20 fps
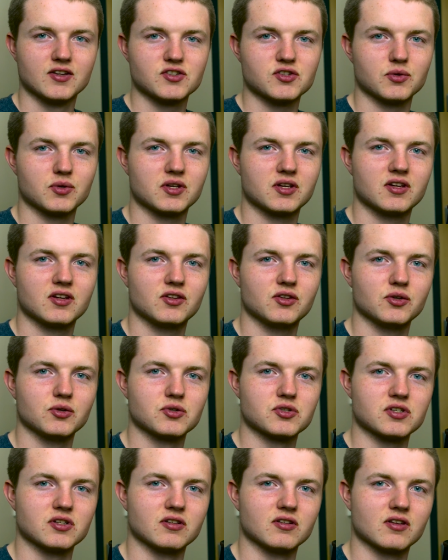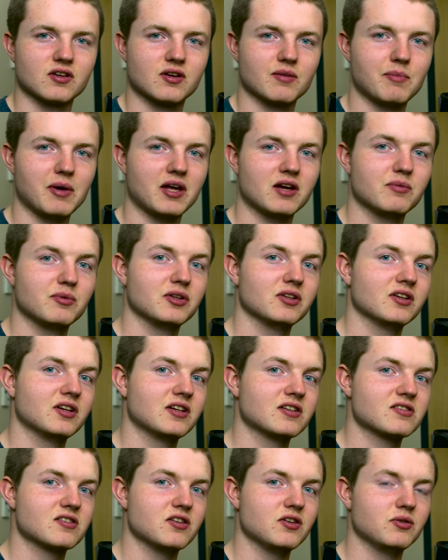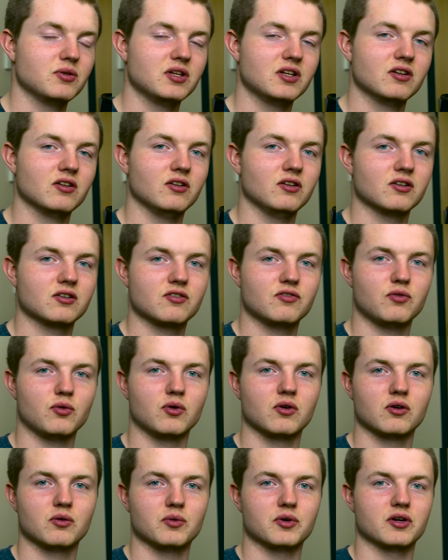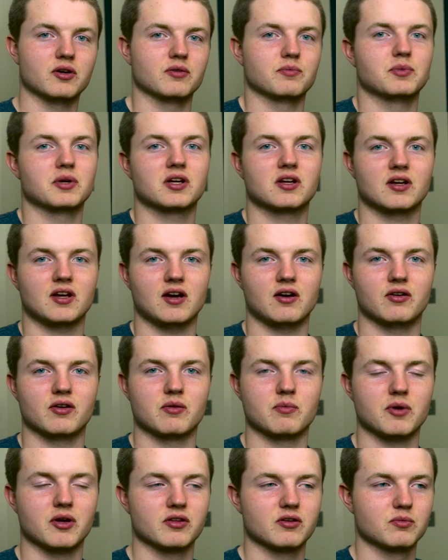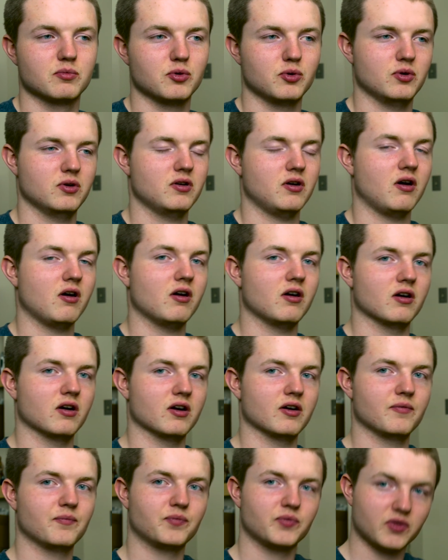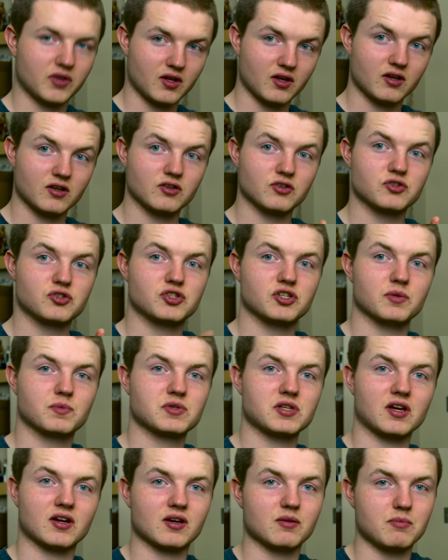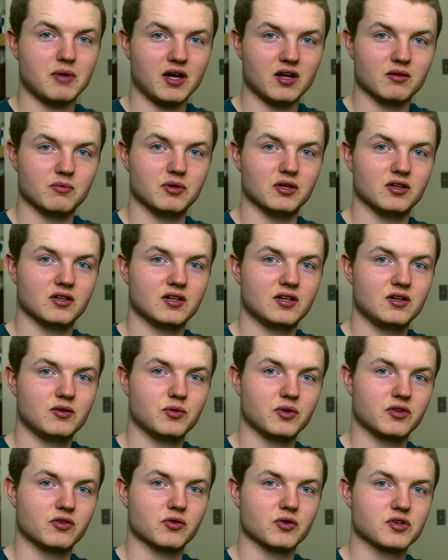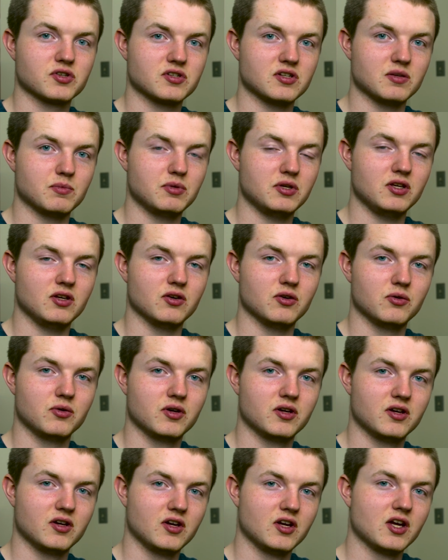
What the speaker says: So in conclusion, the compatibilities that you need to look for when you're picking out your motherboard are chipset compatibility with your CPU,